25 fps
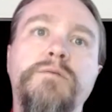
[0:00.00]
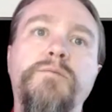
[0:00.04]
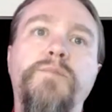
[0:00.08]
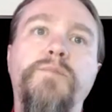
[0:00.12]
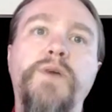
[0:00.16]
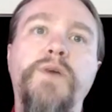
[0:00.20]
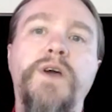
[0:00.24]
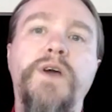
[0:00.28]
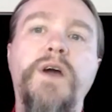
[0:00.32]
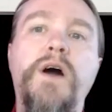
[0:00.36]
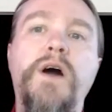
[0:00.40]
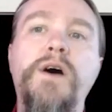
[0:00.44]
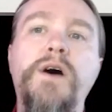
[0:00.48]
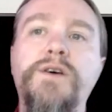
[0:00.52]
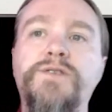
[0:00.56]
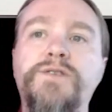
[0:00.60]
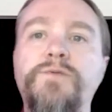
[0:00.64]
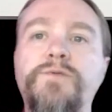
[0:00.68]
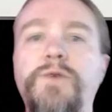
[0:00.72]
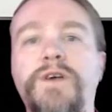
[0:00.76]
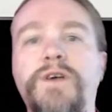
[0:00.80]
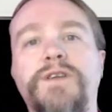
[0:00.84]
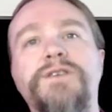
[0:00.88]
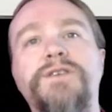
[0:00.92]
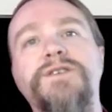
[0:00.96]
because
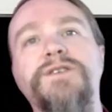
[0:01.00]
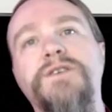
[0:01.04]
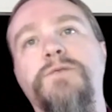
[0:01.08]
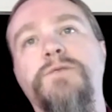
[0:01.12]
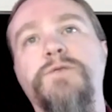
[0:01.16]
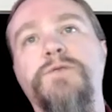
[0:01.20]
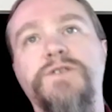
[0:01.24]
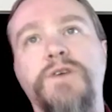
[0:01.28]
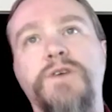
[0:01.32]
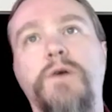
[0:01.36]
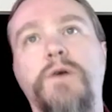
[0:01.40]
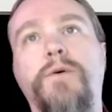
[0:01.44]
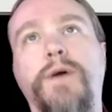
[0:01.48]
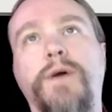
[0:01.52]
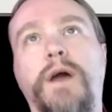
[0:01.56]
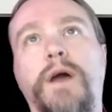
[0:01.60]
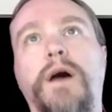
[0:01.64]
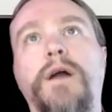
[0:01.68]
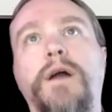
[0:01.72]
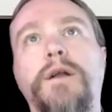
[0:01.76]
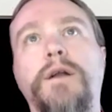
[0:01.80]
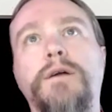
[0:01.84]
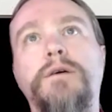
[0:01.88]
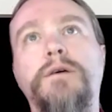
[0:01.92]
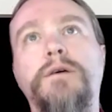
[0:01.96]
we can see what's going
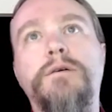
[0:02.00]
on.